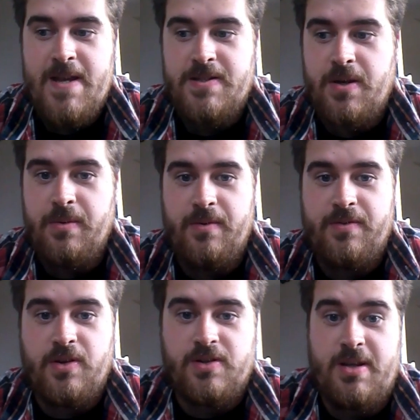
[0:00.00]
So,
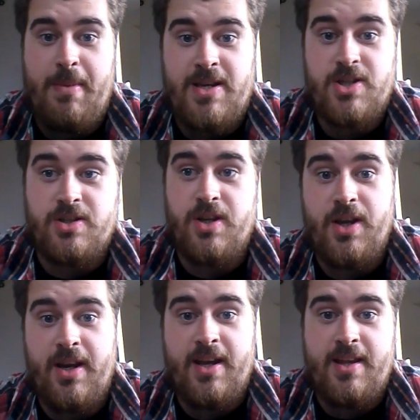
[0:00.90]
of course, I mentioned
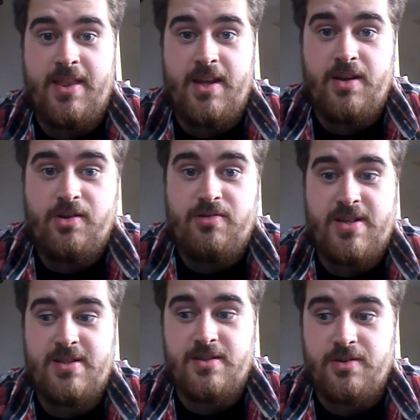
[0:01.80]
earlier that
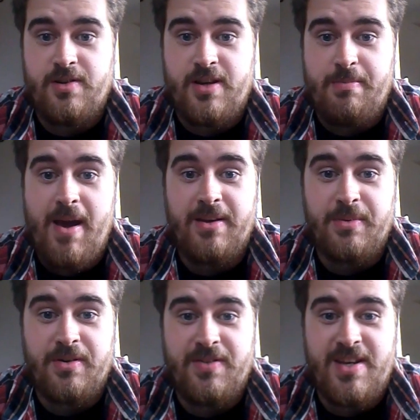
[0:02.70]
Chris has already made
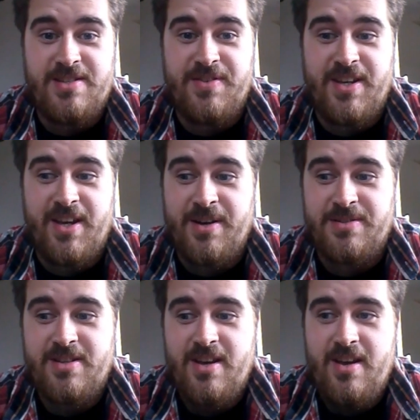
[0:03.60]
one of these
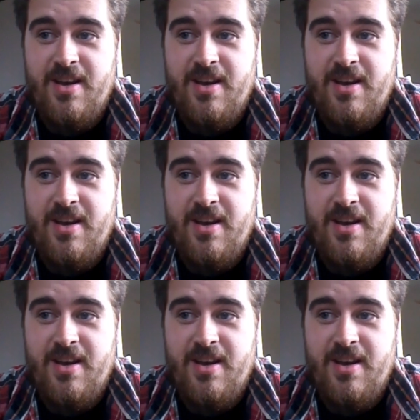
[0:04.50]
videos.